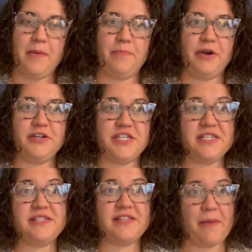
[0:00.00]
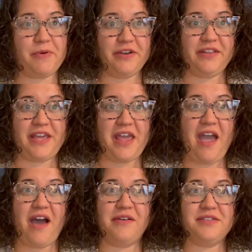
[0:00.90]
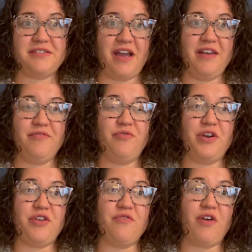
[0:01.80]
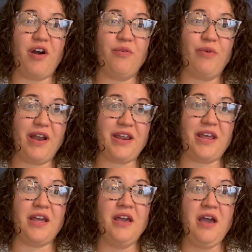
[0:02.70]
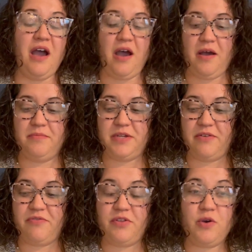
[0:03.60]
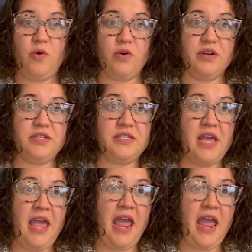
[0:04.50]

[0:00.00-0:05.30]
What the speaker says: purchase separately outside of what you've already done for the course,